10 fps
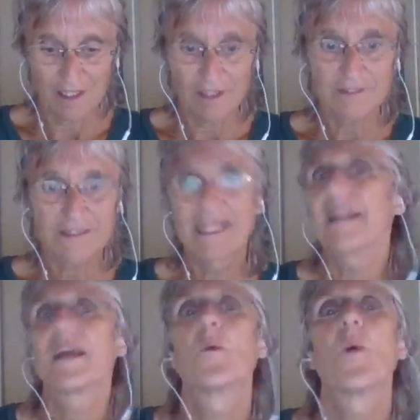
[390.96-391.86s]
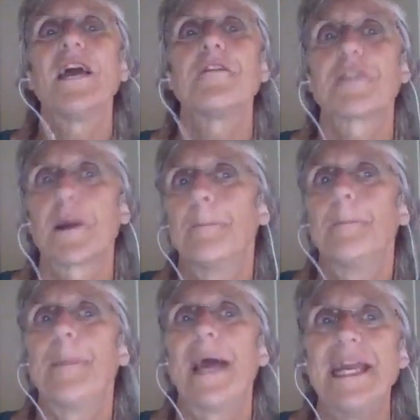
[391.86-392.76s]
getting away from
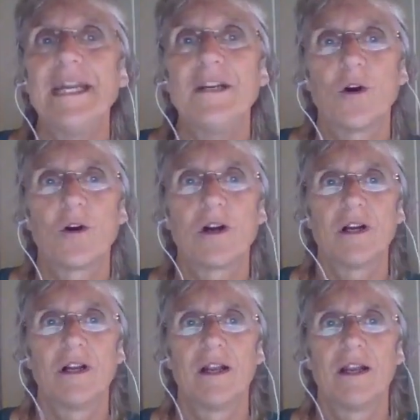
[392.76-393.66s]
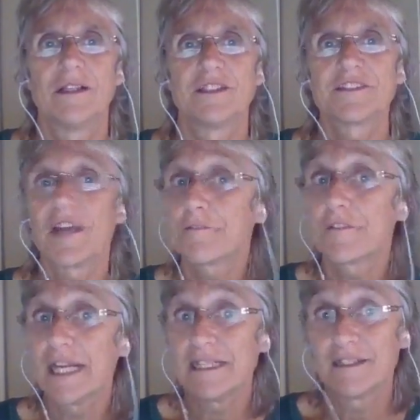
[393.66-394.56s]
pain or
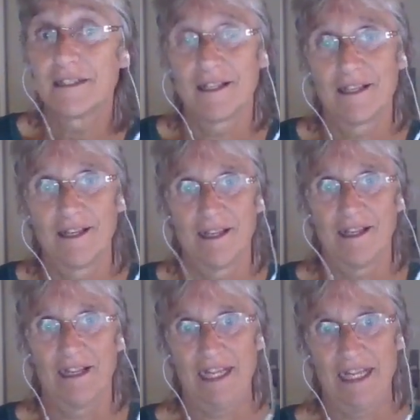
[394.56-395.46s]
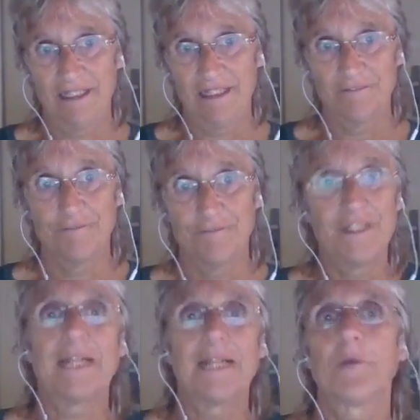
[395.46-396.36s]
suffering and
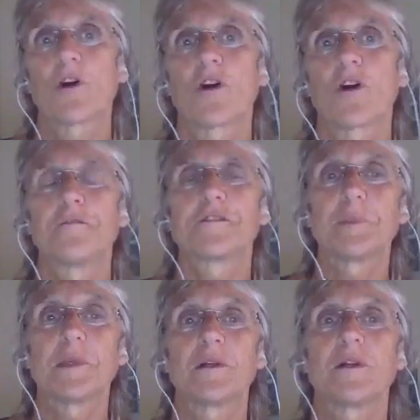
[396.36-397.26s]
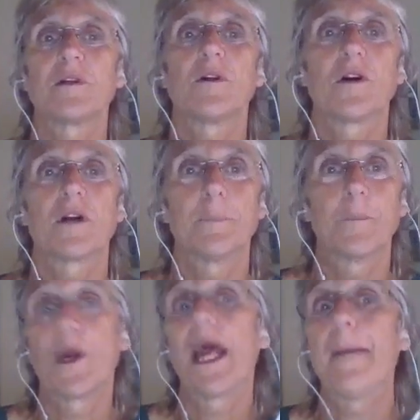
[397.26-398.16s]
feeling more comfortable or
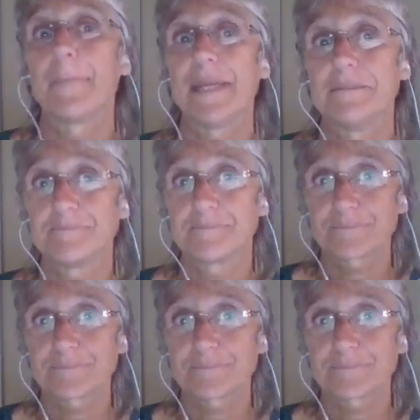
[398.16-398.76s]
more happy.